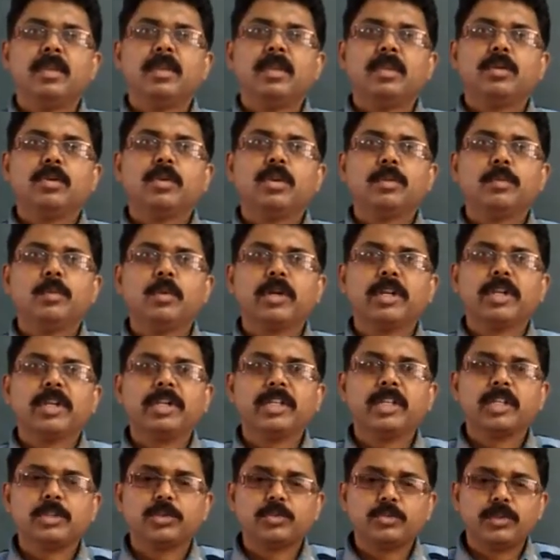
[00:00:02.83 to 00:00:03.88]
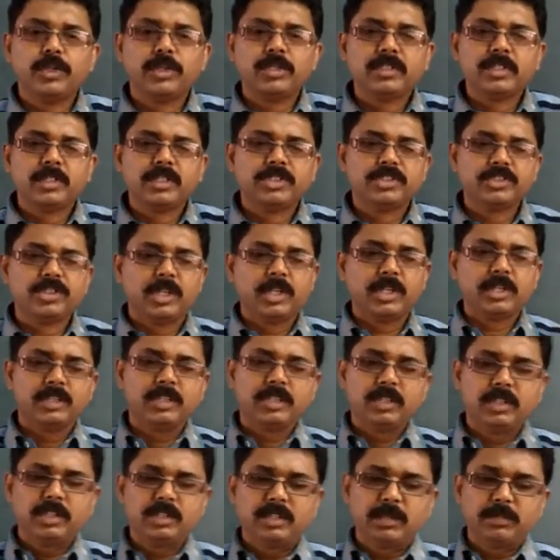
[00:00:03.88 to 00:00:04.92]
Good morning, dear students. Let's start
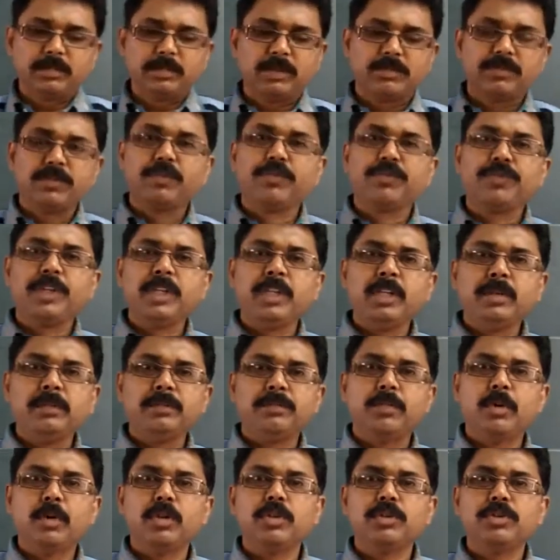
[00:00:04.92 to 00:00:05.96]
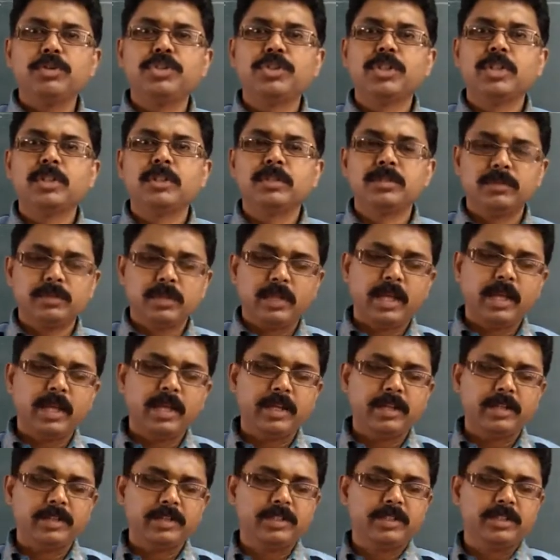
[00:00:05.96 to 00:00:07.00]
here, chapter 15, pollution
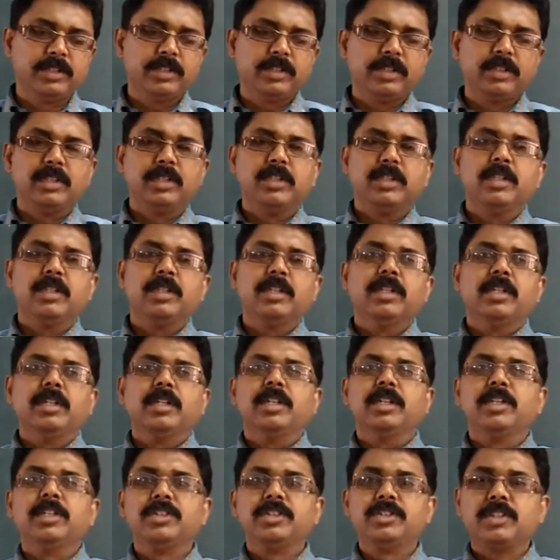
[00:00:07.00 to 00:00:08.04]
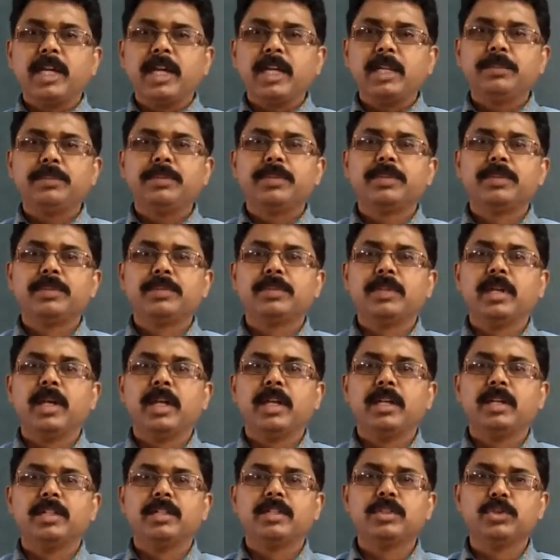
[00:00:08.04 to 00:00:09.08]
and its type
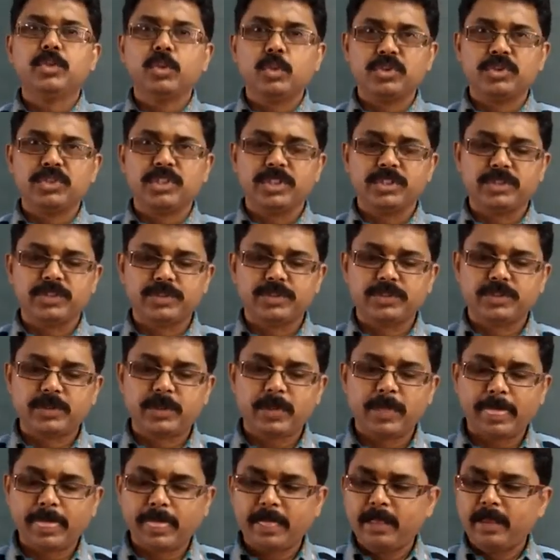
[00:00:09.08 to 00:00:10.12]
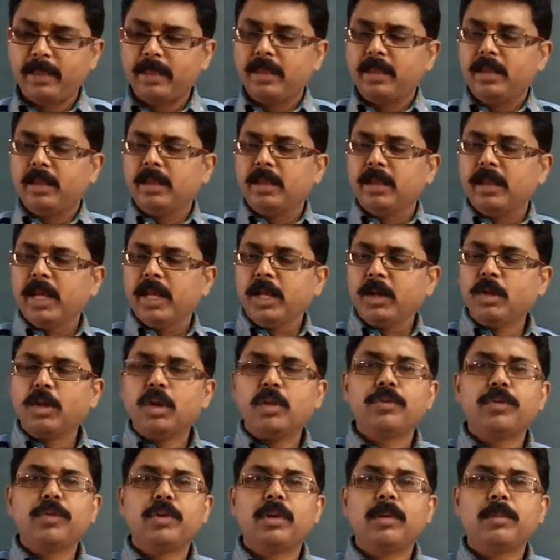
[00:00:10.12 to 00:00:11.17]
and sources. And all
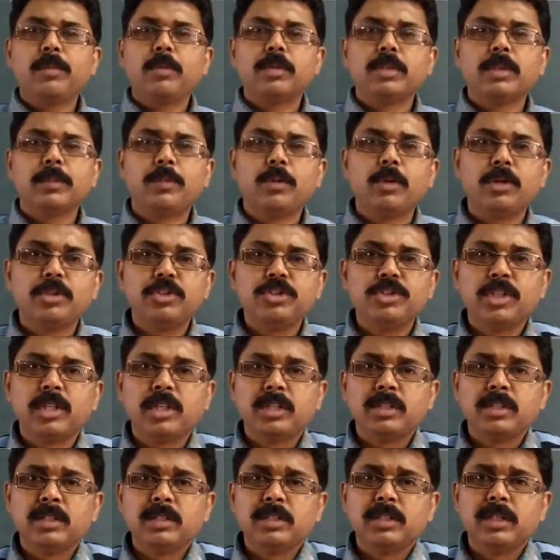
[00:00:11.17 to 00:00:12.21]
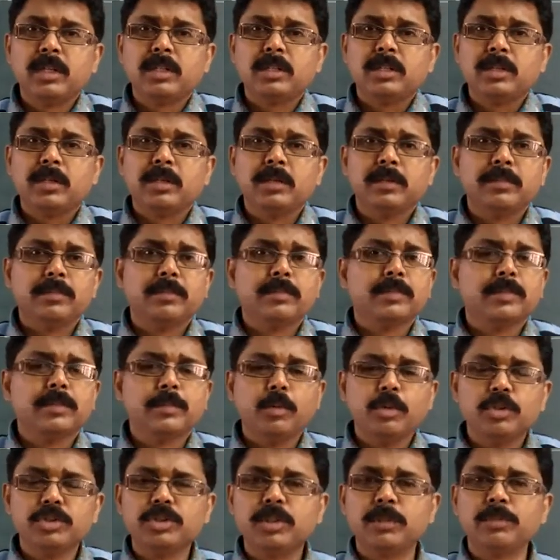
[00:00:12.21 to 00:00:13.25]
of you know about the pollution, the
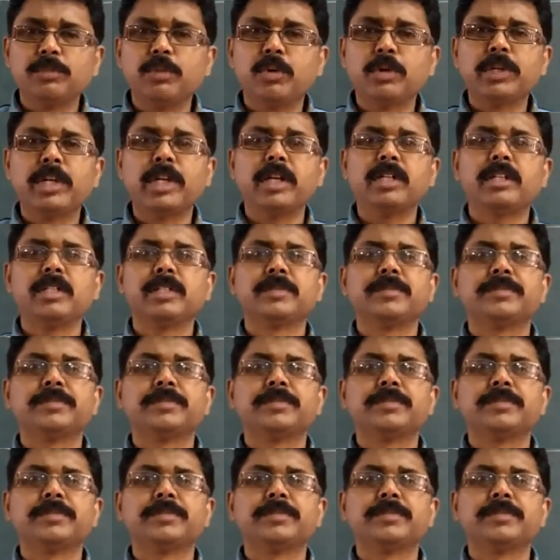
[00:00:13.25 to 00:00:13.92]
most important